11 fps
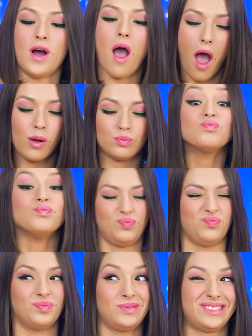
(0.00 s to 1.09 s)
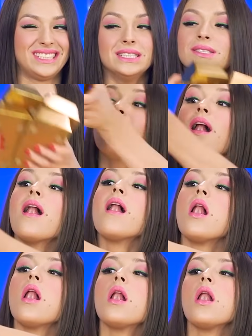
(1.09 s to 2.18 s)
Okay, fine. Here you
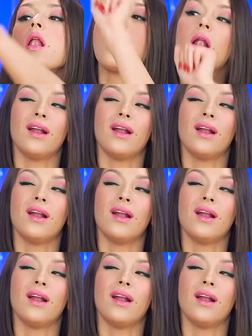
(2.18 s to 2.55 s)
are, sir.